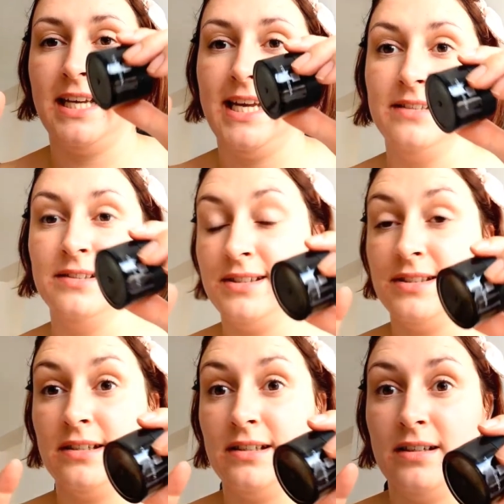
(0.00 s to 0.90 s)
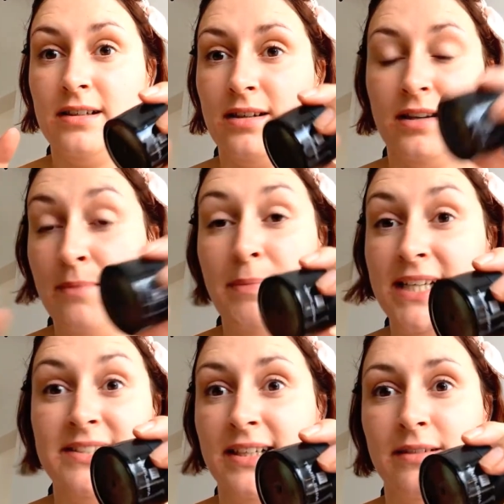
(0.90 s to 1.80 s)
is
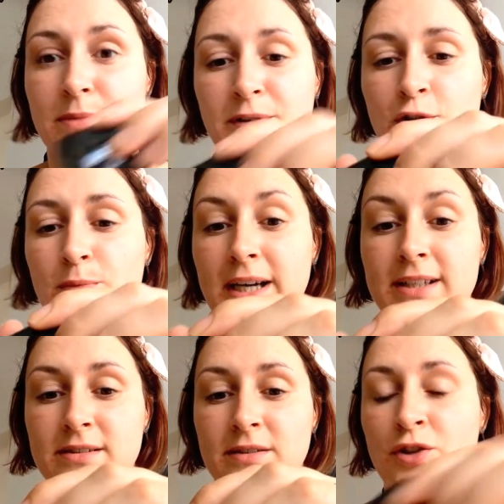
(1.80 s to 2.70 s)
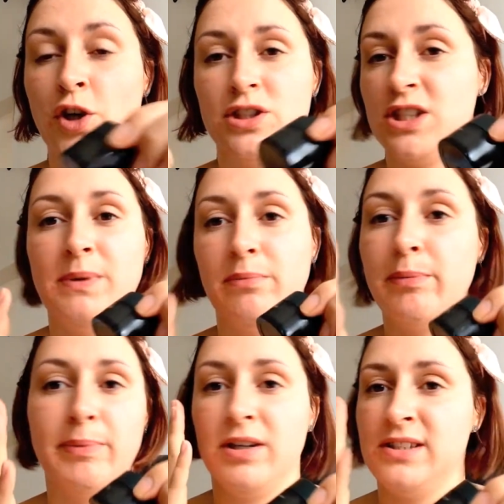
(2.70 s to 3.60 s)
amazing before bed, not just
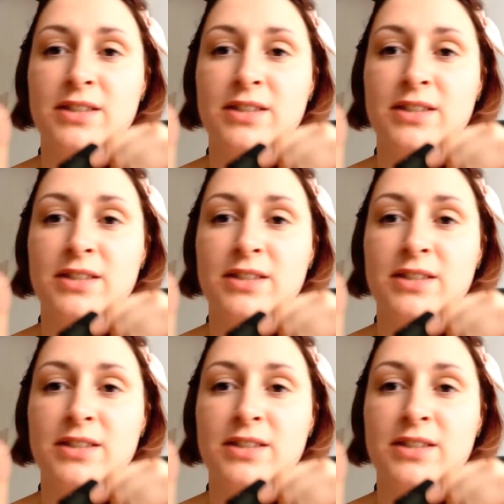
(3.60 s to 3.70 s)
because